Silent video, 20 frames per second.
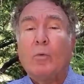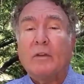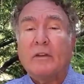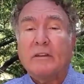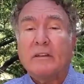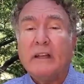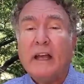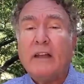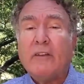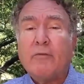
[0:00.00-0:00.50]

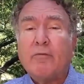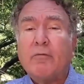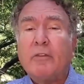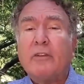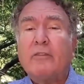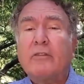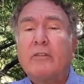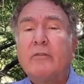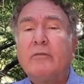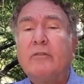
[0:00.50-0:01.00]
with less
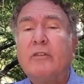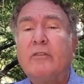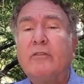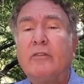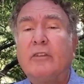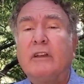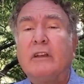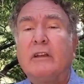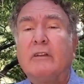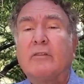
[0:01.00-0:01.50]
risk of
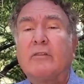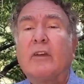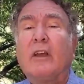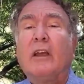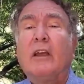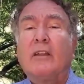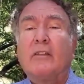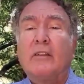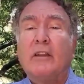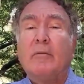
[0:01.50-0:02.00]

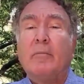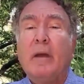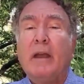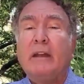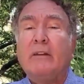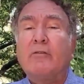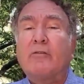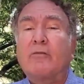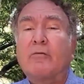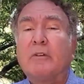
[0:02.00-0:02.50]
disease than
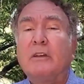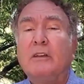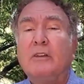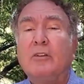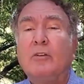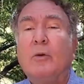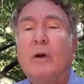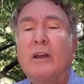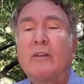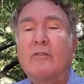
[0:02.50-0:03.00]
Main
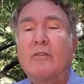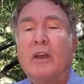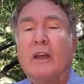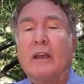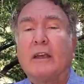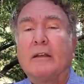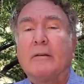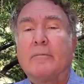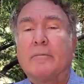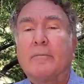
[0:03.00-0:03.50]
Street
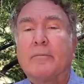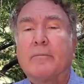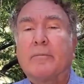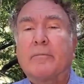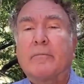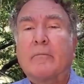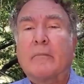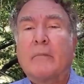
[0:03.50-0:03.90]
USA.